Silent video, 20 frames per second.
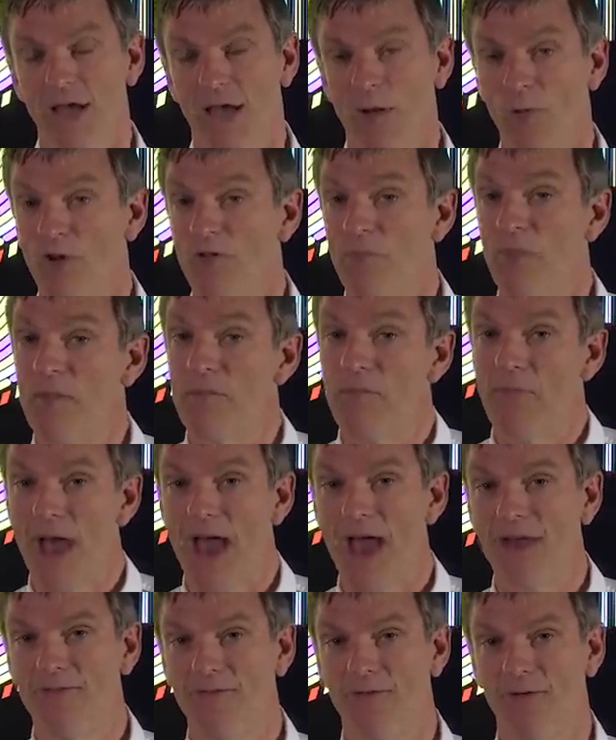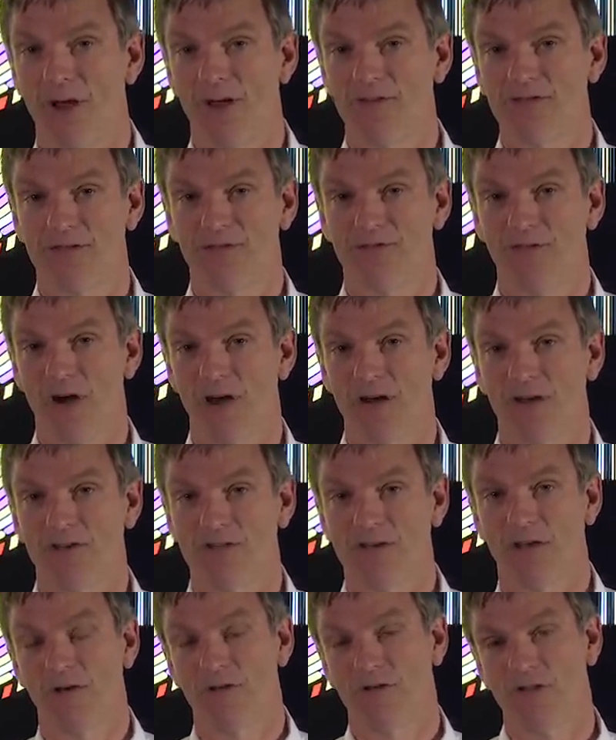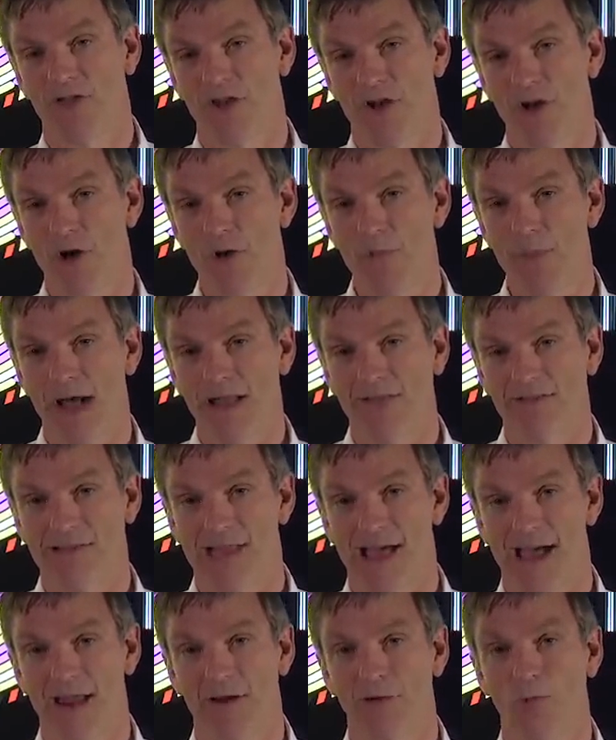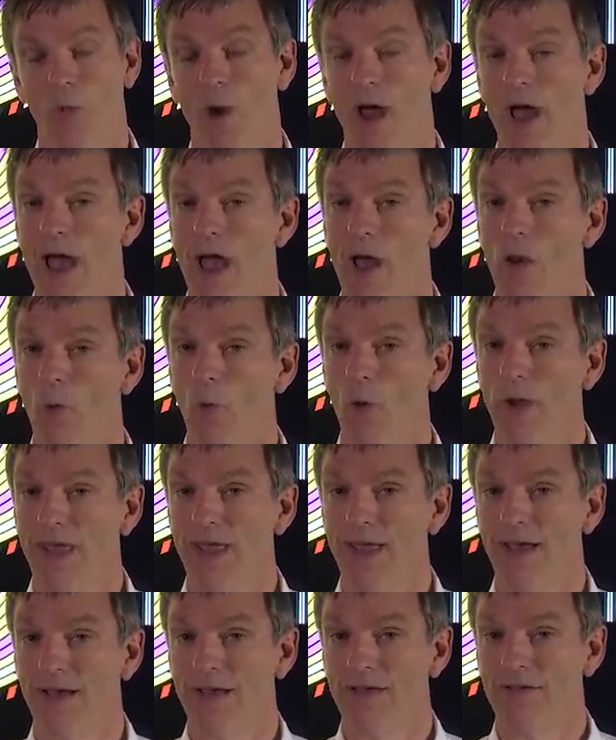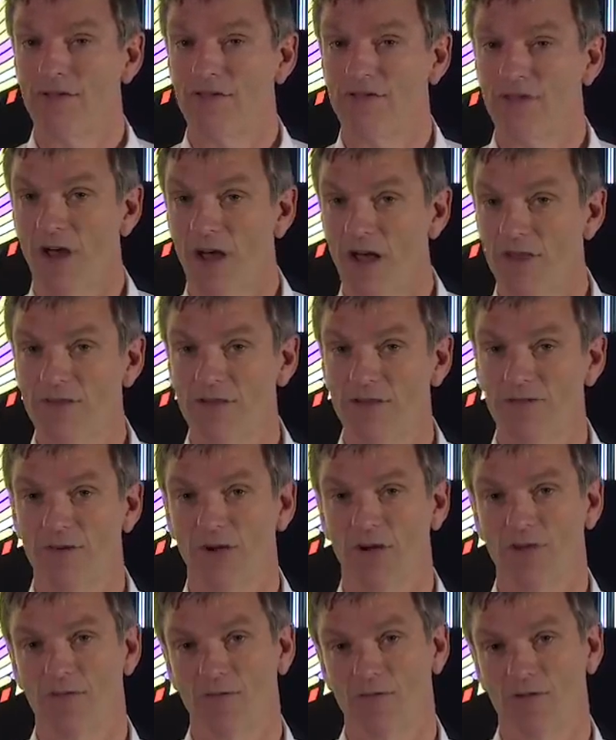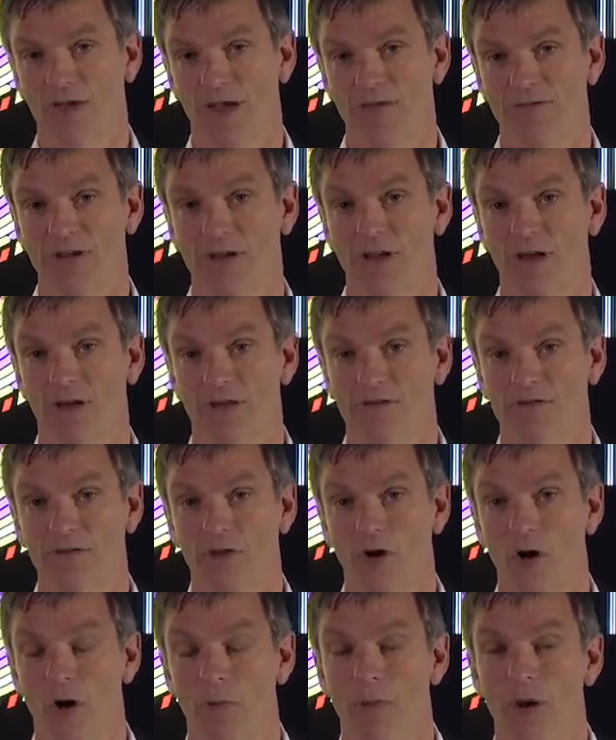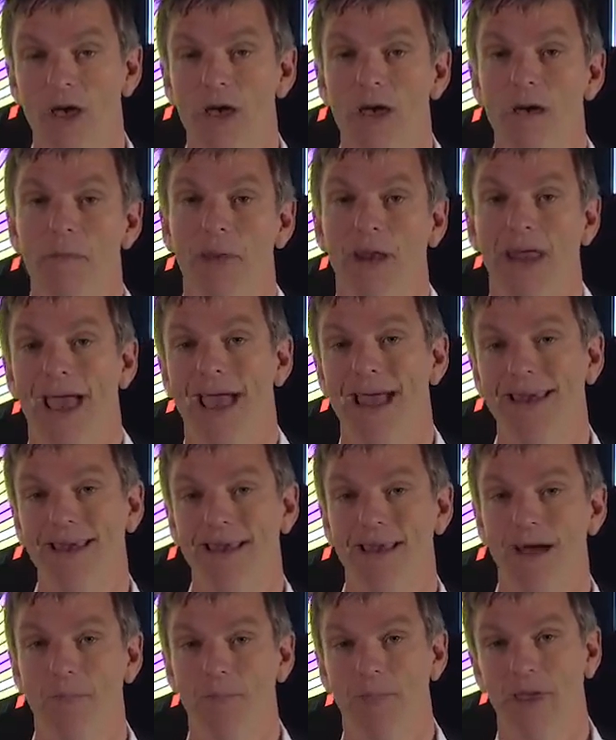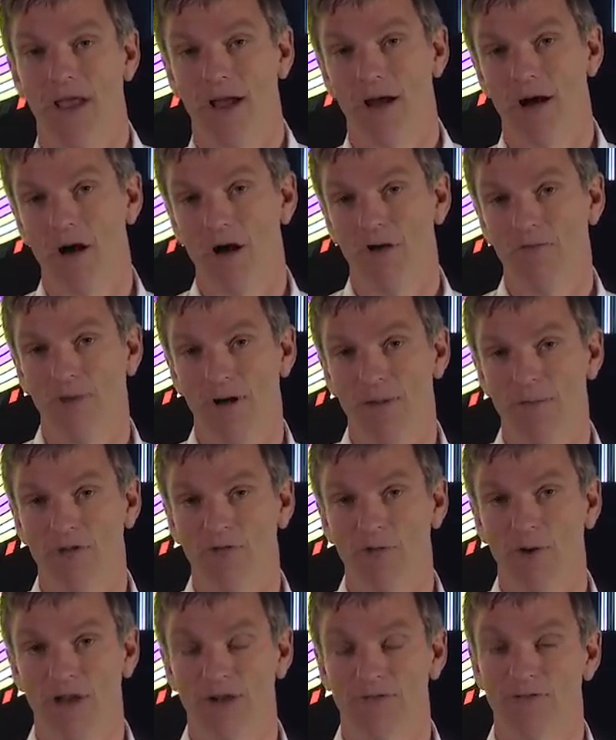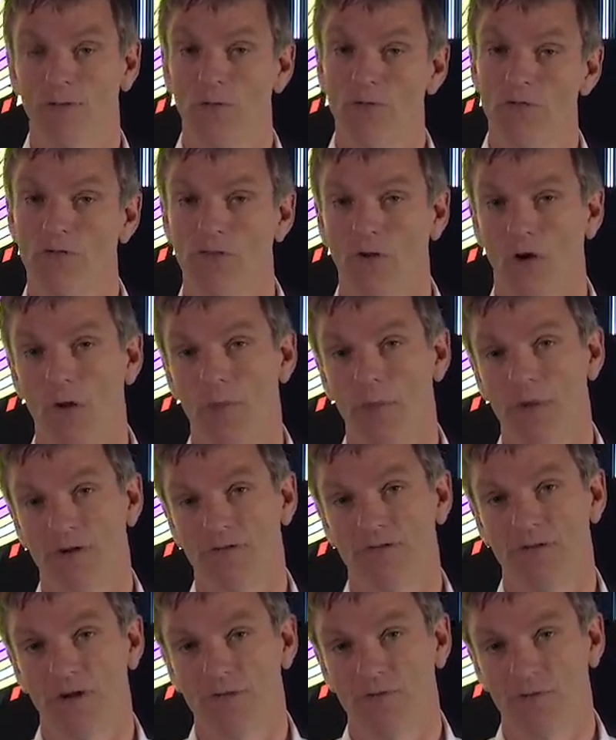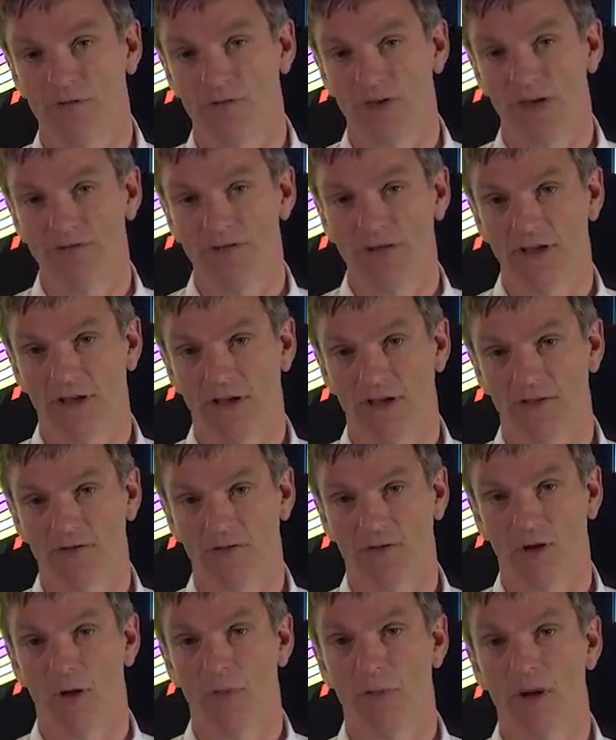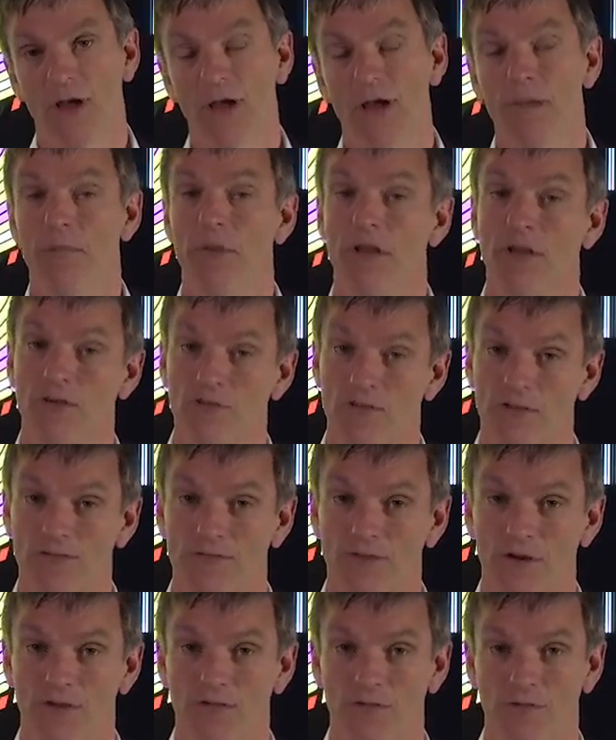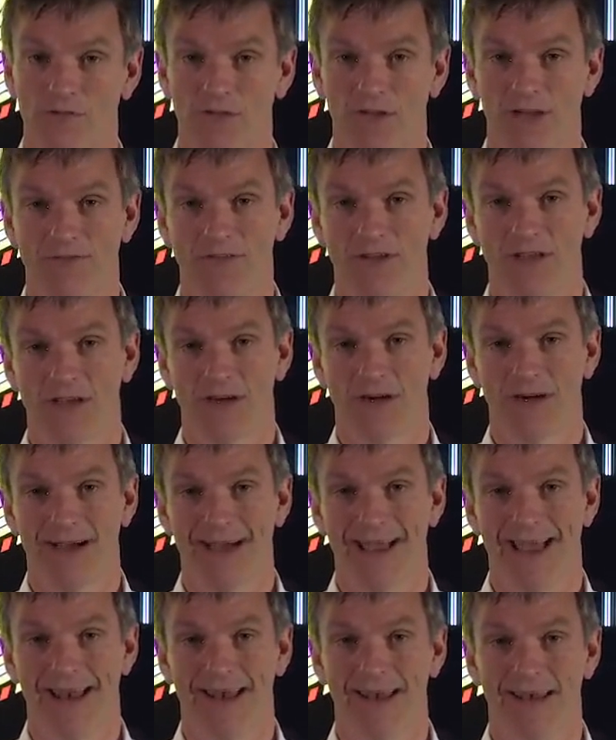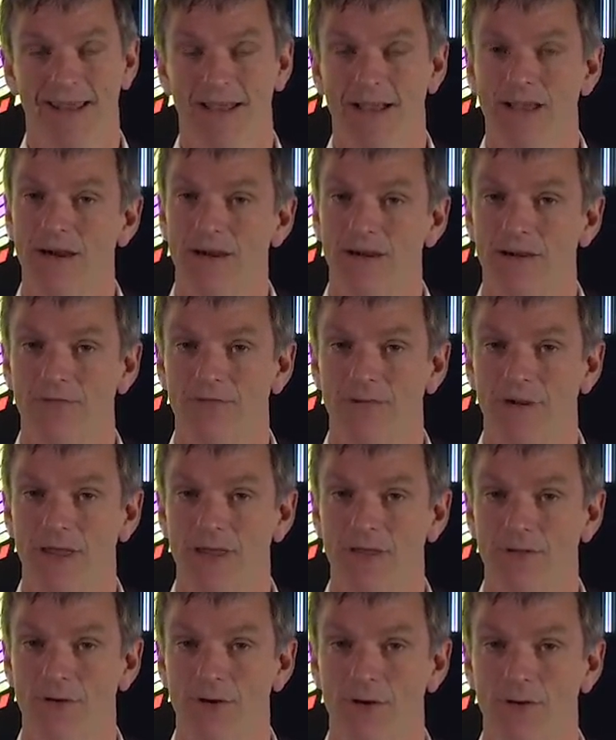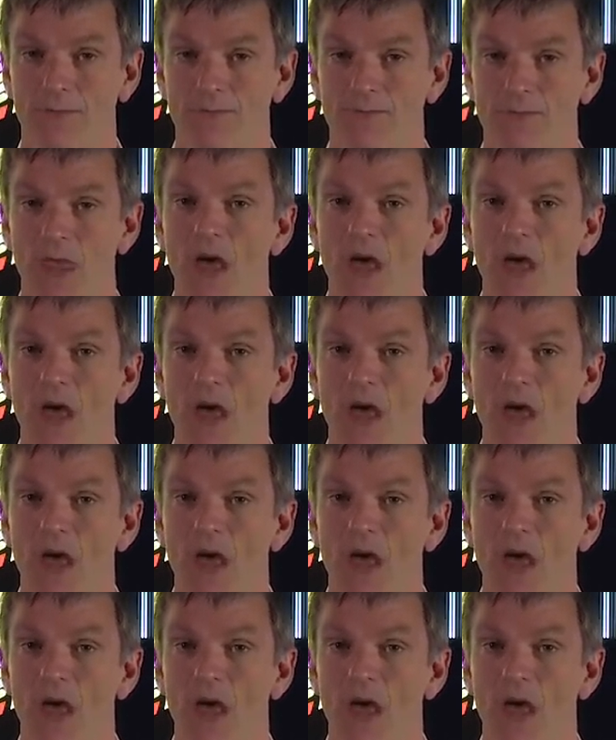It would have been bad for us to find ourselves in the no man's land where we had started a virtual safety car stop, but it ended up being halfway between a full stop and a virtual safety car stop because of the virtual safety car ending halfway through.